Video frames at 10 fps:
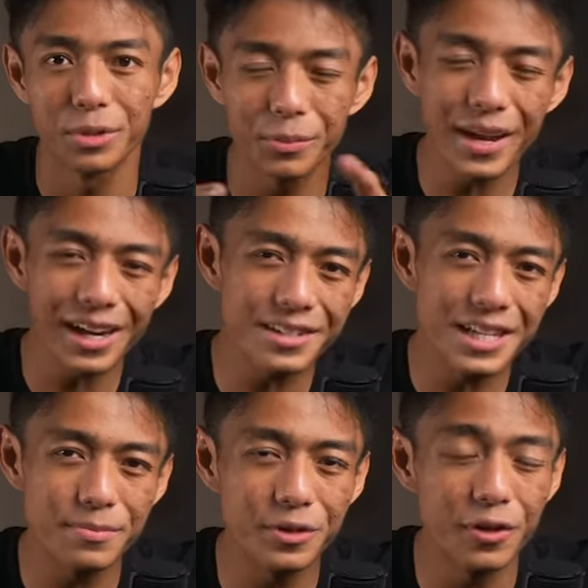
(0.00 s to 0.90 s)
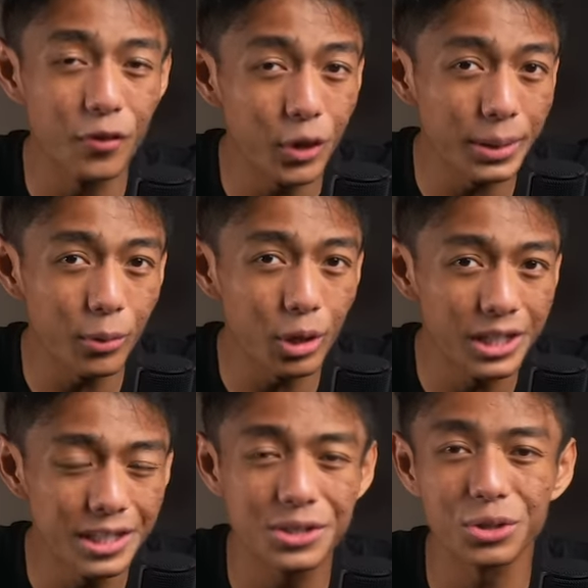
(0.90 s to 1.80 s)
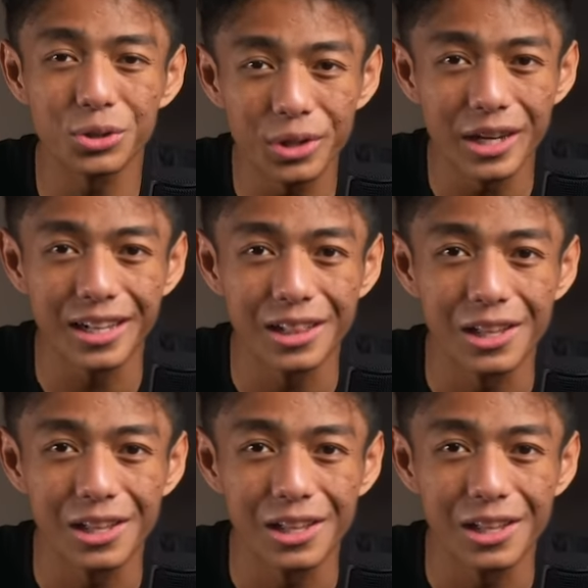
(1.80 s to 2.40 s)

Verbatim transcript: But to make ourselves comfortable in this tutorial,